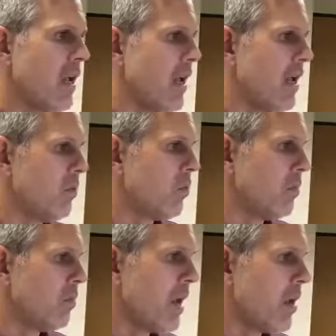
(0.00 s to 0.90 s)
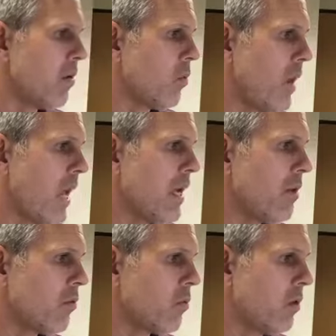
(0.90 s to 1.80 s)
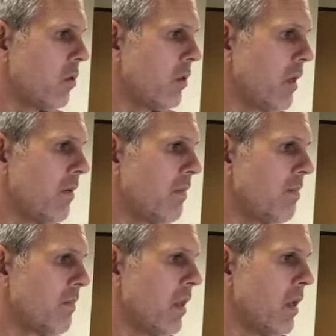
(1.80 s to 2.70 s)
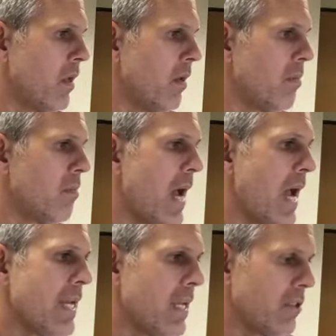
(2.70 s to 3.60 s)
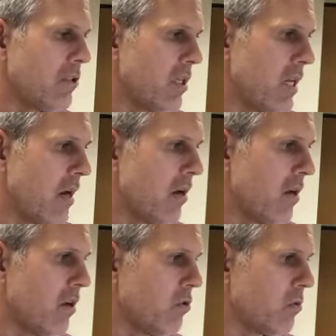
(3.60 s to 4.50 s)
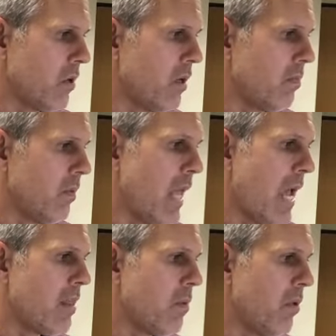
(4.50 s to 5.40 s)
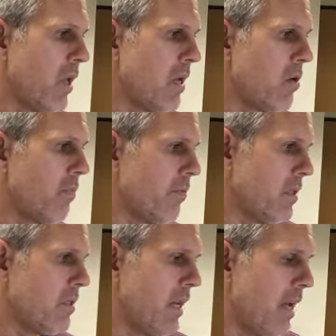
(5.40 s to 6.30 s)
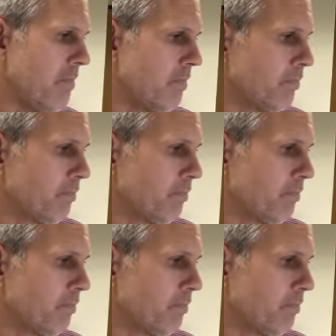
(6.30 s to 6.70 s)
and we're making our way through the mining scenarios. We're going to land the plane hopefully today.